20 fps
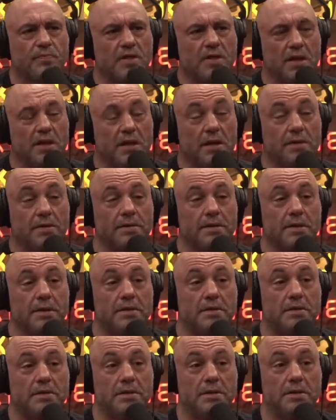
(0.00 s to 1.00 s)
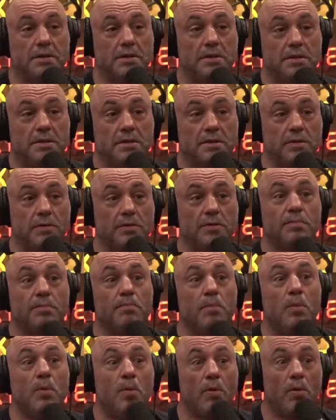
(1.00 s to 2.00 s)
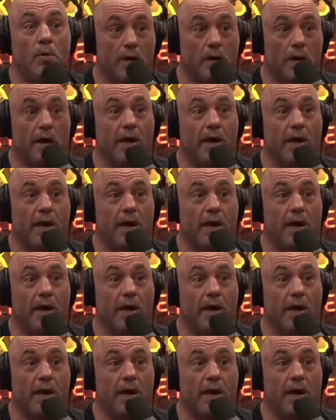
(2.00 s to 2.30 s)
And I was like, geez. So it was more